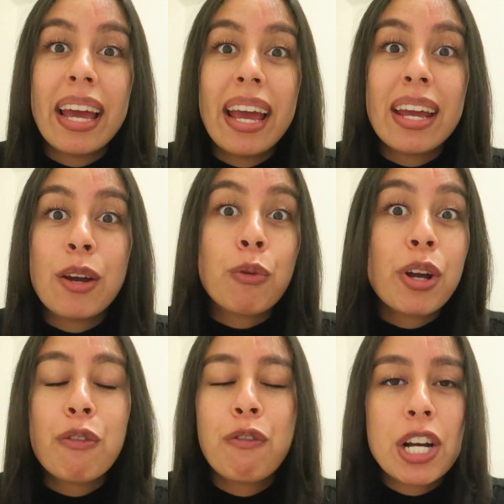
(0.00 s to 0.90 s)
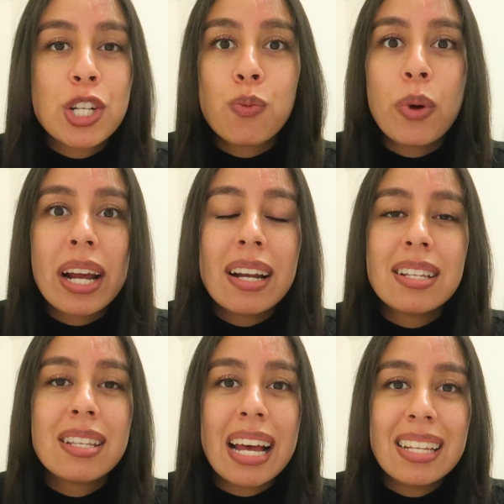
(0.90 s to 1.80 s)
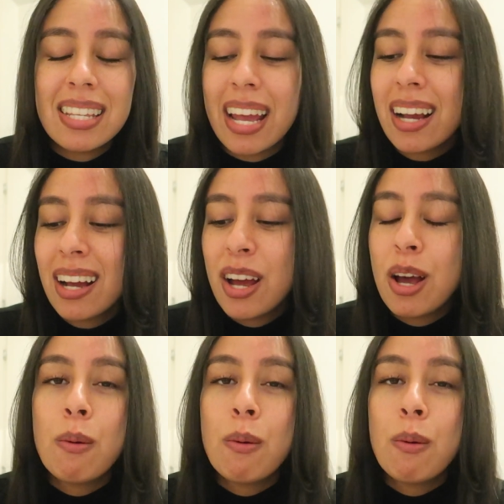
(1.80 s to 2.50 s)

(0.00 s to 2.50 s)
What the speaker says: a refresh wicklist testing,